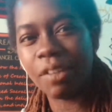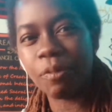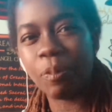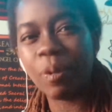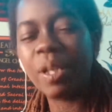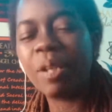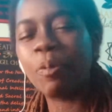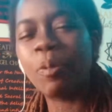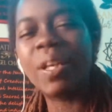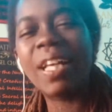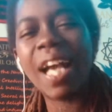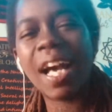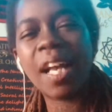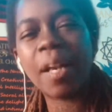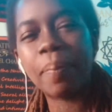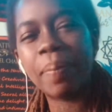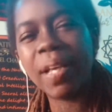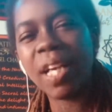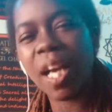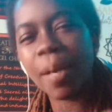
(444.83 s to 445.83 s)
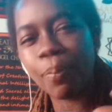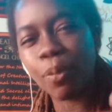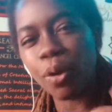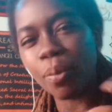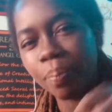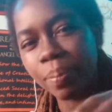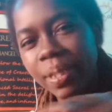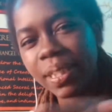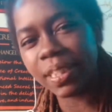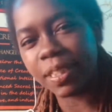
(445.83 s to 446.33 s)
we kind of pick up on
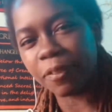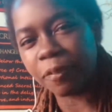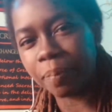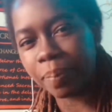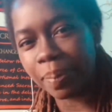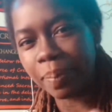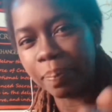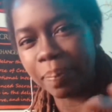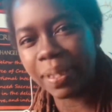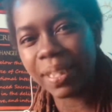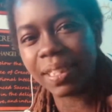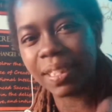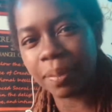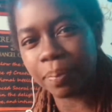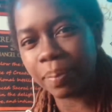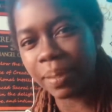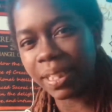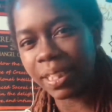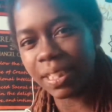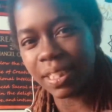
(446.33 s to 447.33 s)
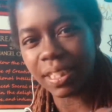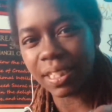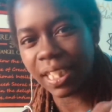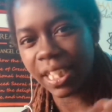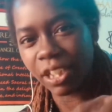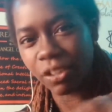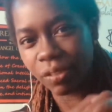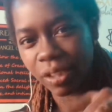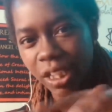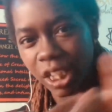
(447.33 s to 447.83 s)
bits and pieces
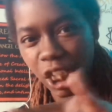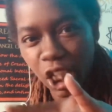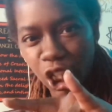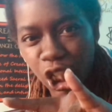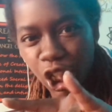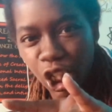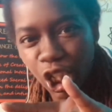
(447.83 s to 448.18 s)
here and there.